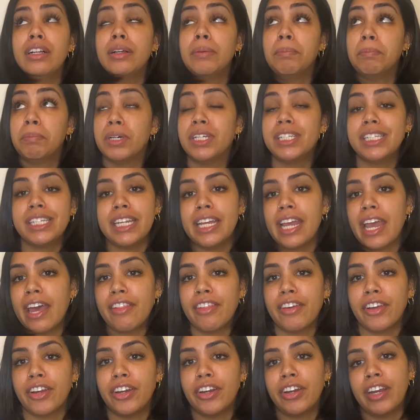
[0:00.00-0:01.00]
put
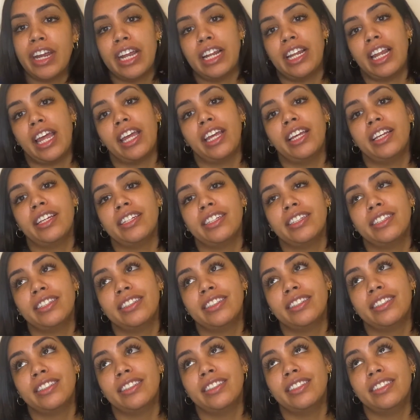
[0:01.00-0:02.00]
together and like
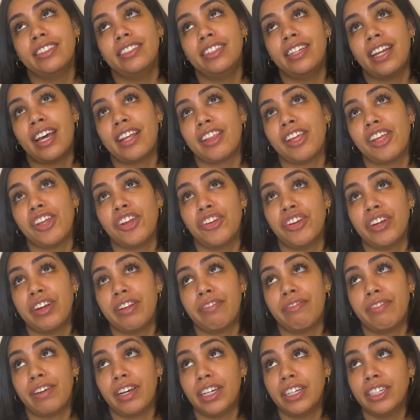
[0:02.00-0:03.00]
now that you're in a
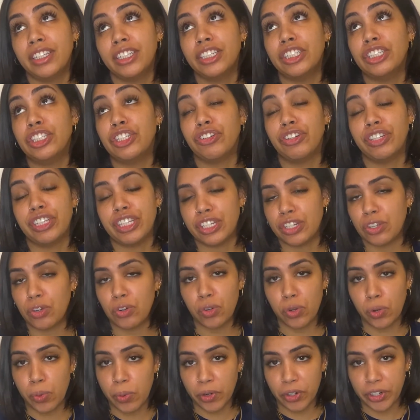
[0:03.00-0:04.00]
funk during this whole
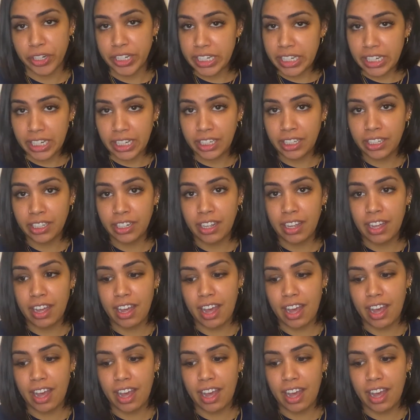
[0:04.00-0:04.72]
quarantine.